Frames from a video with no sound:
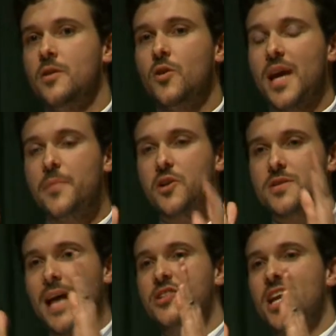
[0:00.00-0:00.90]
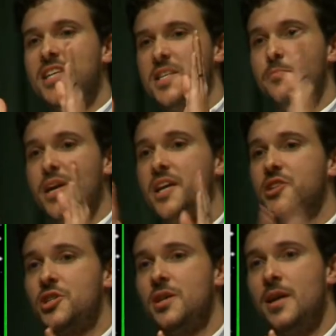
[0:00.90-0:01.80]
Okay, because that change in
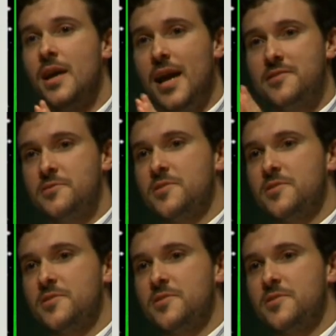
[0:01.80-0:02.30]
pitch is